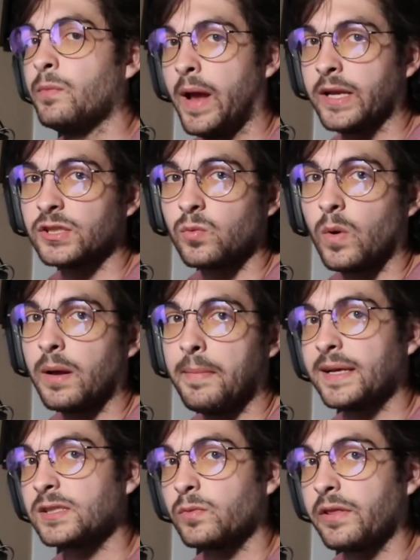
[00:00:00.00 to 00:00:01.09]
you might just want to
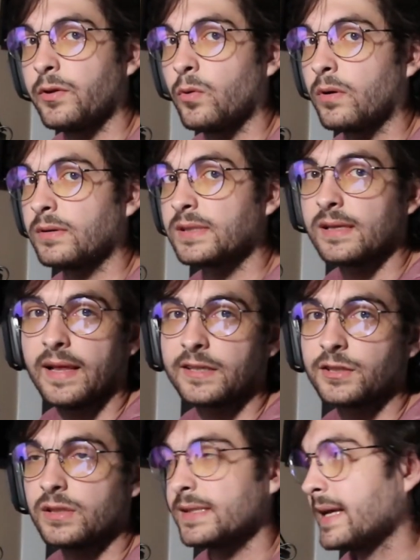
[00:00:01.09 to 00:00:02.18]
mess with your
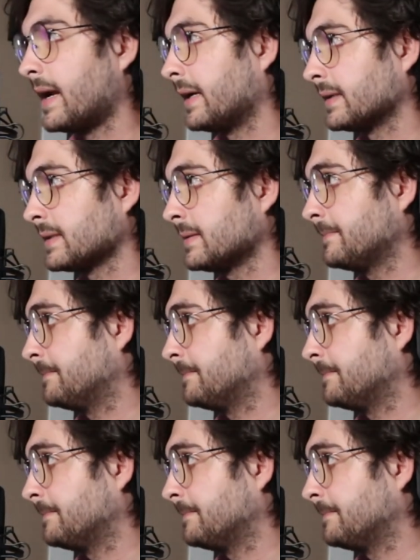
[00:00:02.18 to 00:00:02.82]
selection settings.